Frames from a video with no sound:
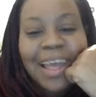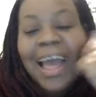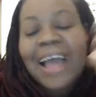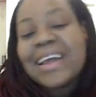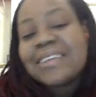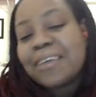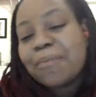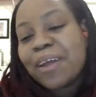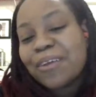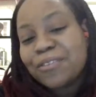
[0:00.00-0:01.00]
And that's
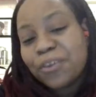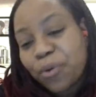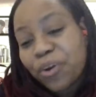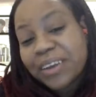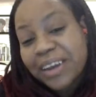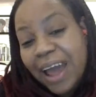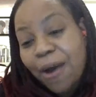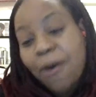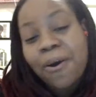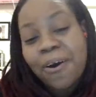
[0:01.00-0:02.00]
something else too. We're in
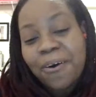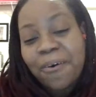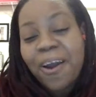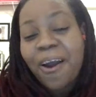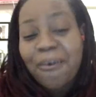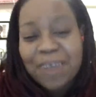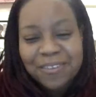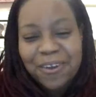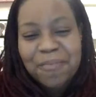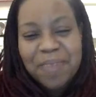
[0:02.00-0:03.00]
denial. We're always
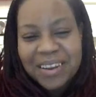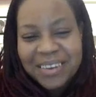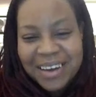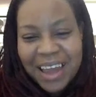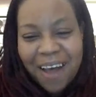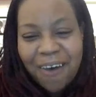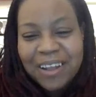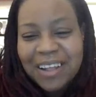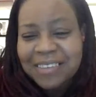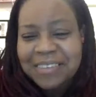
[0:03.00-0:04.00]
going to be in denial
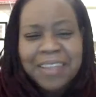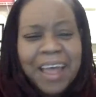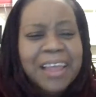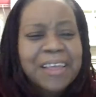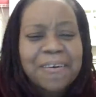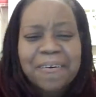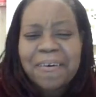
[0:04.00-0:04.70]
because it's like,